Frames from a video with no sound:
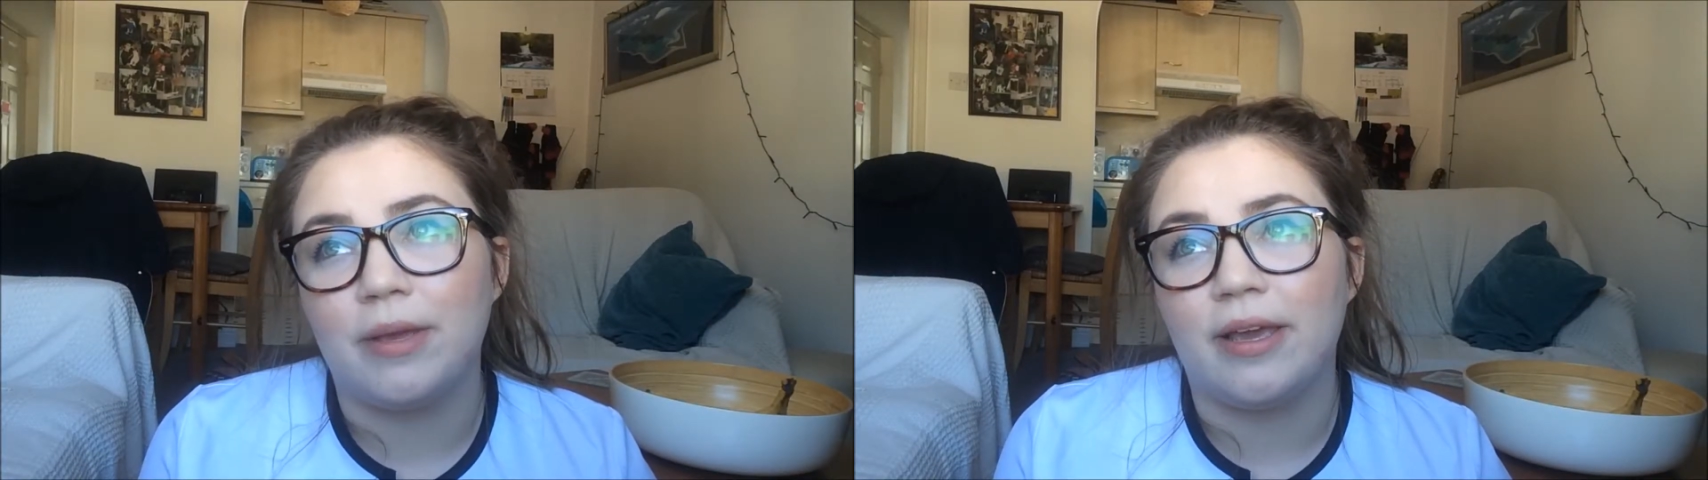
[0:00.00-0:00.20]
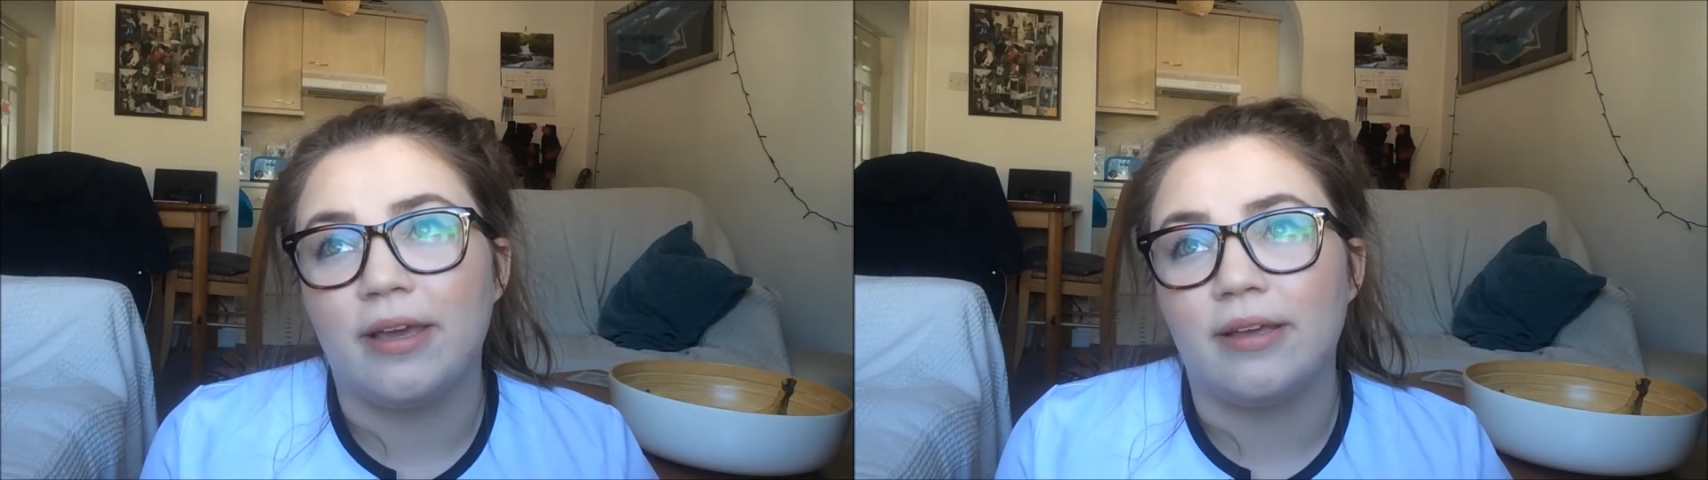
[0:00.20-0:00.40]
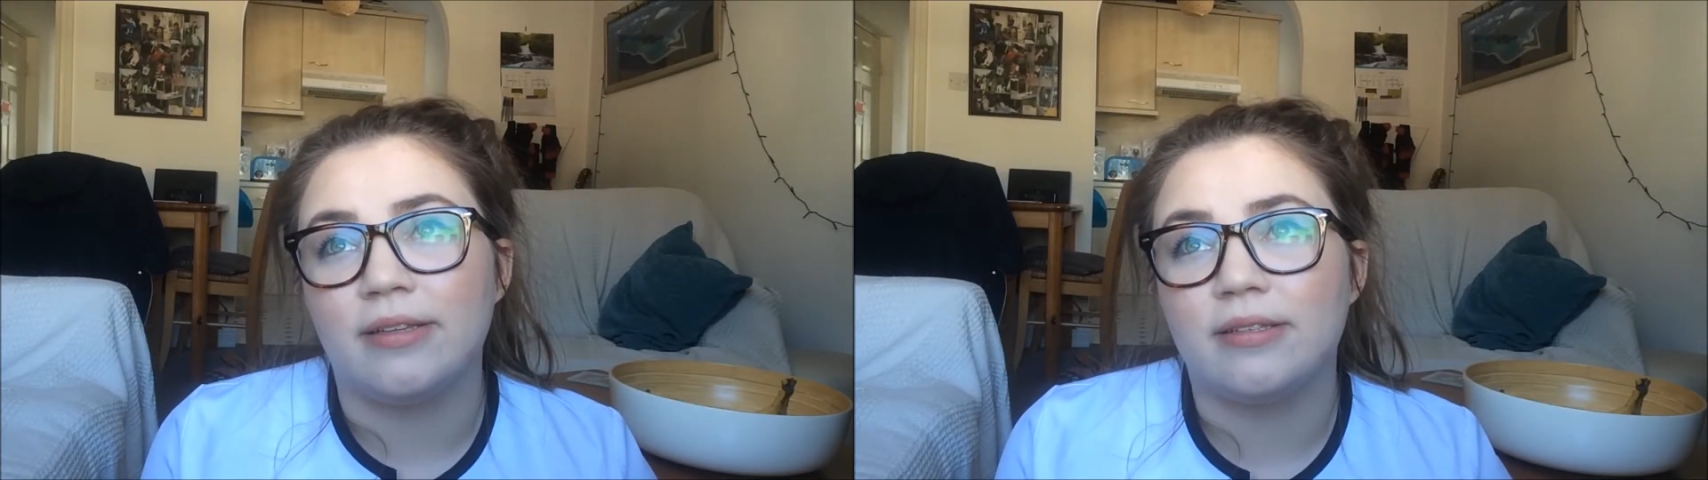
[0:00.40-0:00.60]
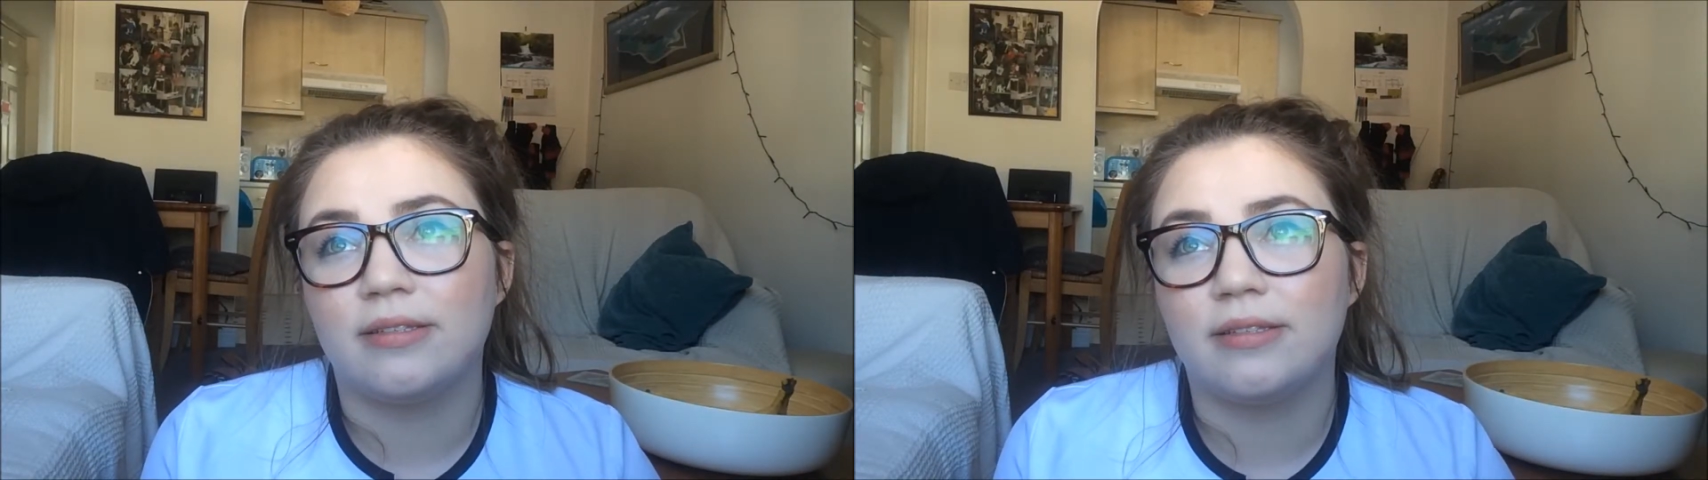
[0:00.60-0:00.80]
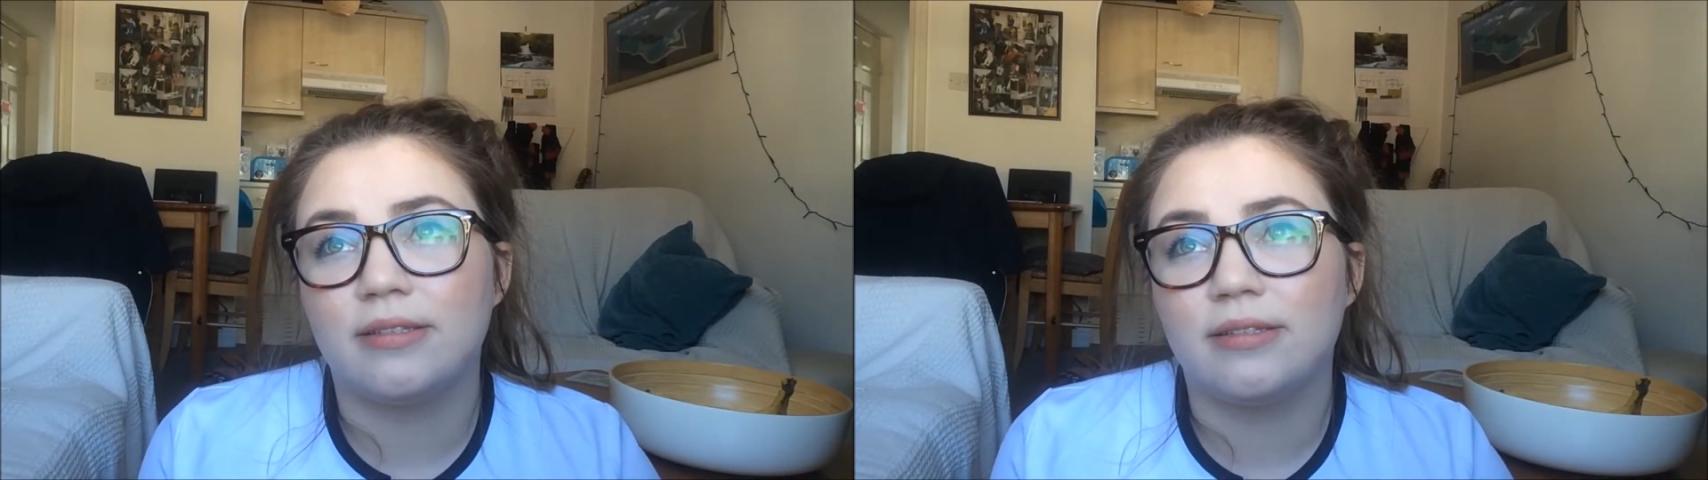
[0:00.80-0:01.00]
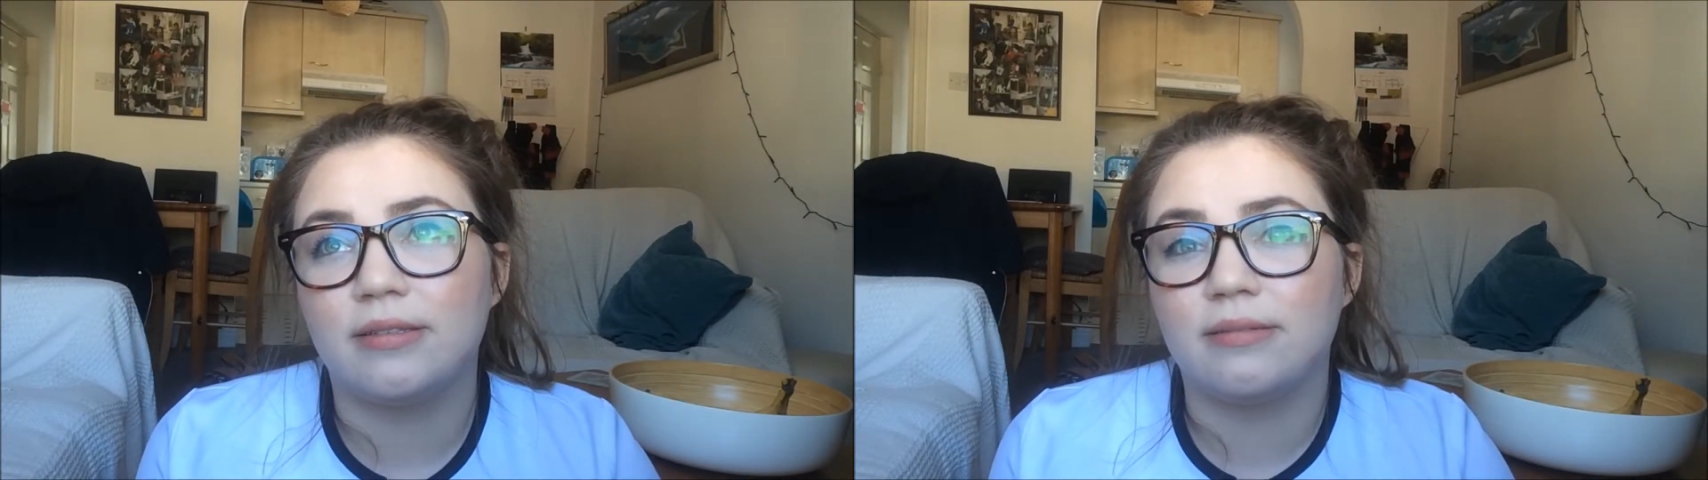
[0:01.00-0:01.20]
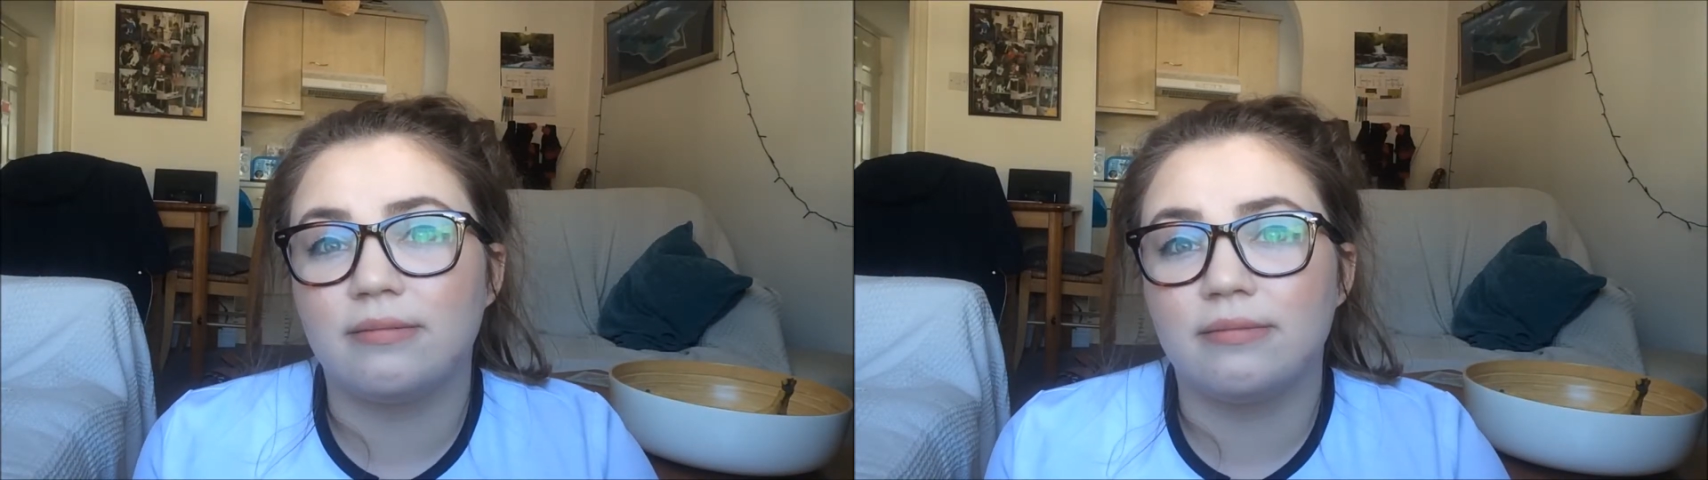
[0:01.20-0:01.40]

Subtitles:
Because,